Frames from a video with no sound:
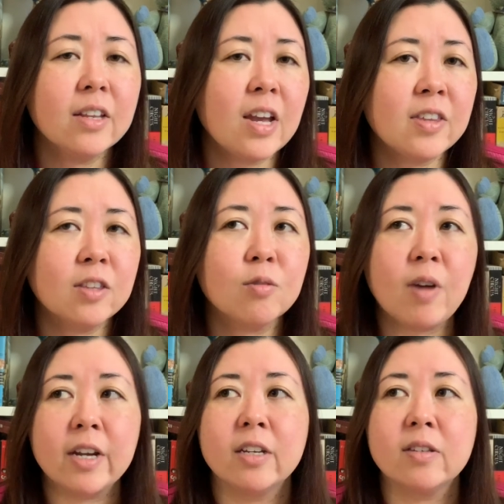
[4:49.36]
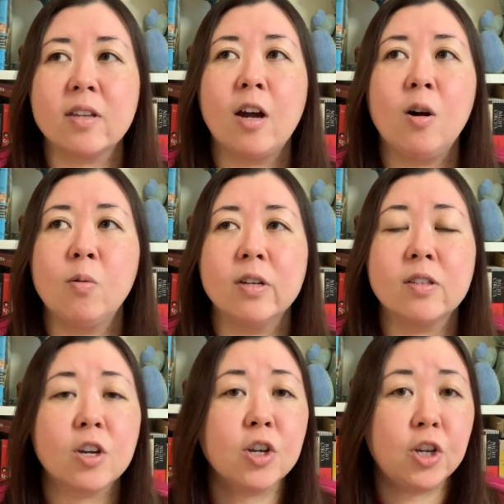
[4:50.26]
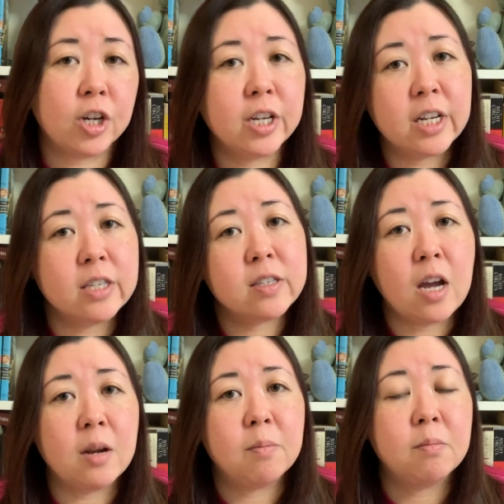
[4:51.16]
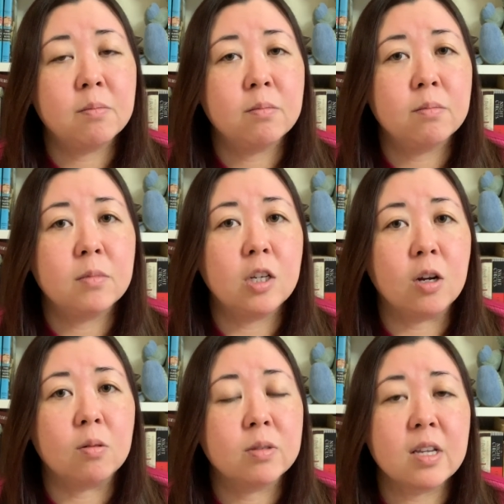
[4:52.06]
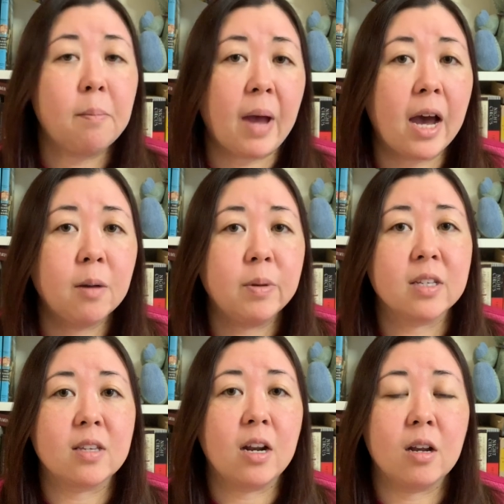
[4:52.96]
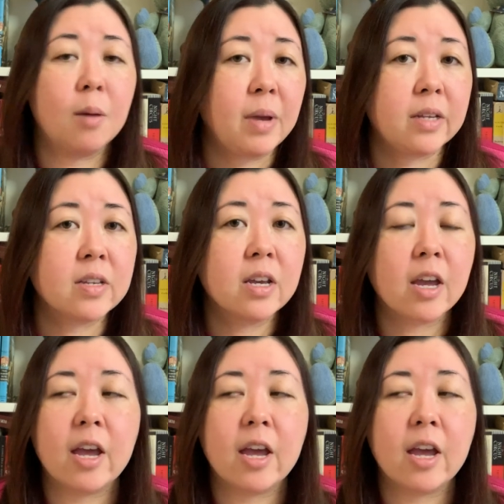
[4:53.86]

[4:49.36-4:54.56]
I think the writing style was good. It's not, you know, it's not bad, but it's not amazing.